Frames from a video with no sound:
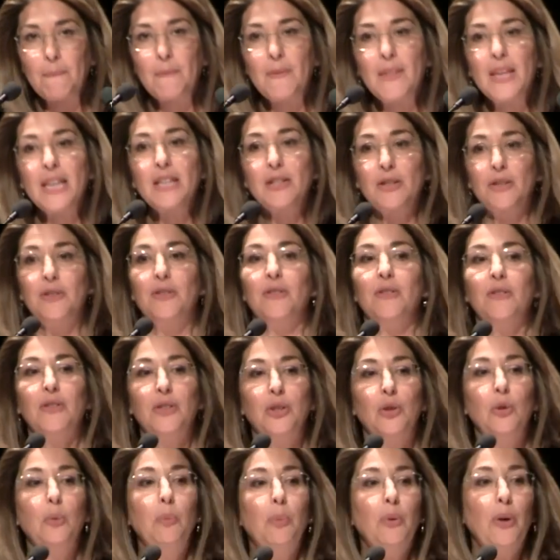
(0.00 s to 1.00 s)
this
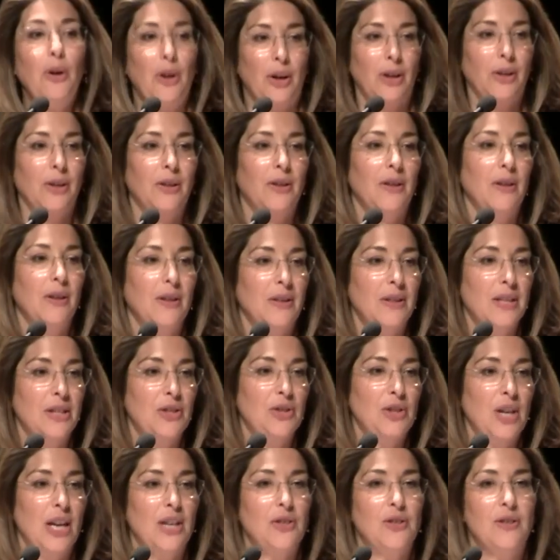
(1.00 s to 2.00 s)
new book,
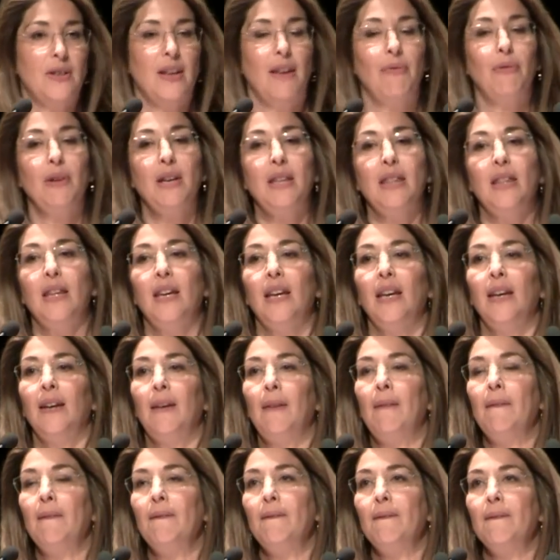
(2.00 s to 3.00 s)
This Changes
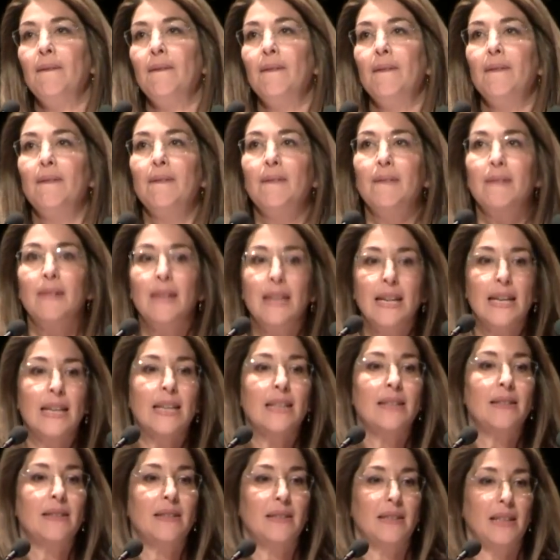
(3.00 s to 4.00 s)
Everything,
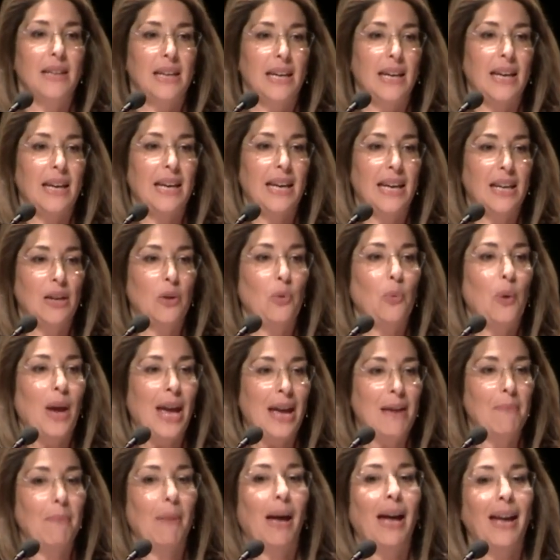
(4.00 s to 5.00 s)
is in a
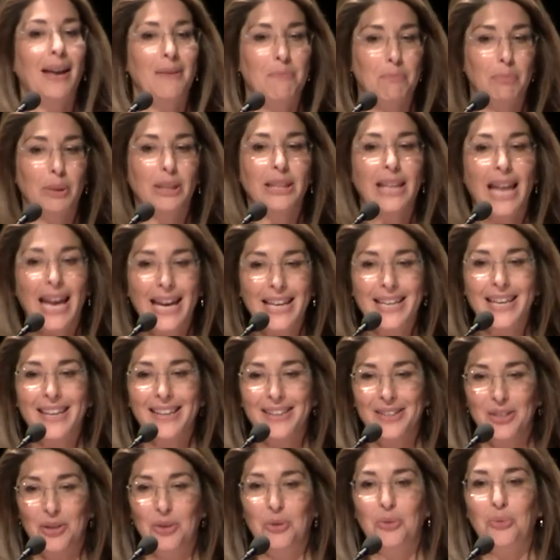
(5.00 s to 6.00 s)
way my
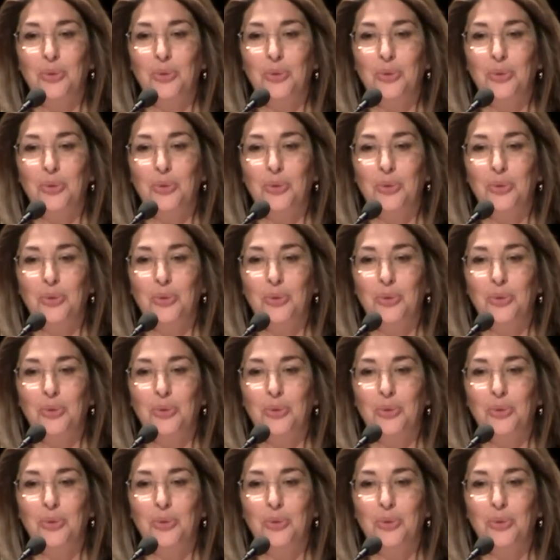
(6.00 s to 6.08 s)
belated